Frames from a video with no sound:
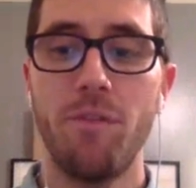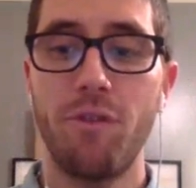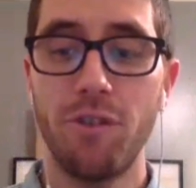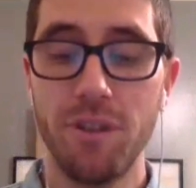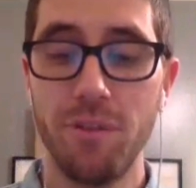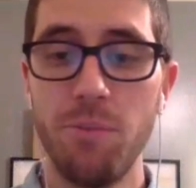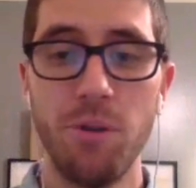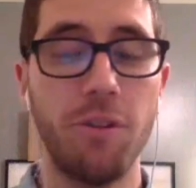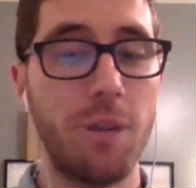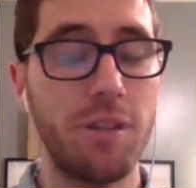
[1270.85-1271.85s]
for some
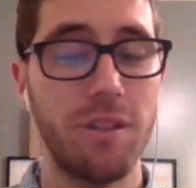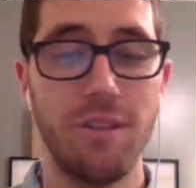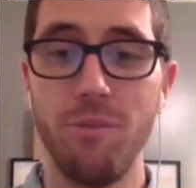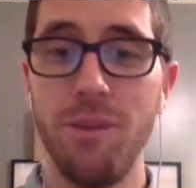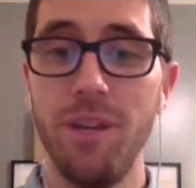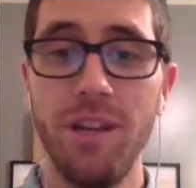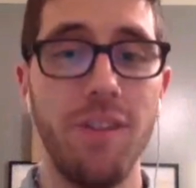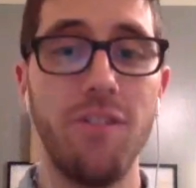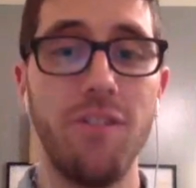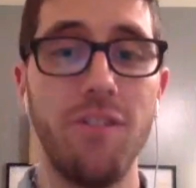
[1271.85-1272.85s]
people, especially for me,
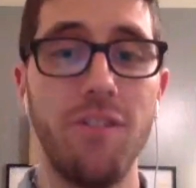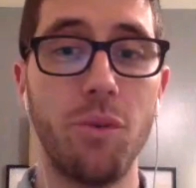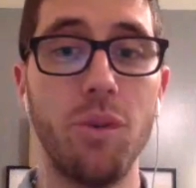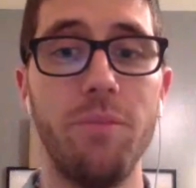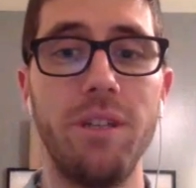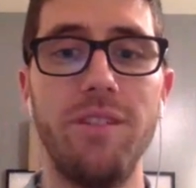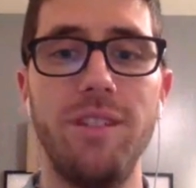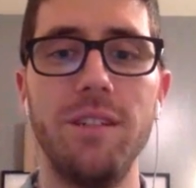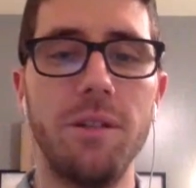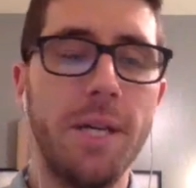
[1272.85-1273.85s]
is, is a really big
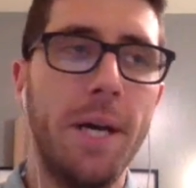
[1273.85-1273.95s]
deal.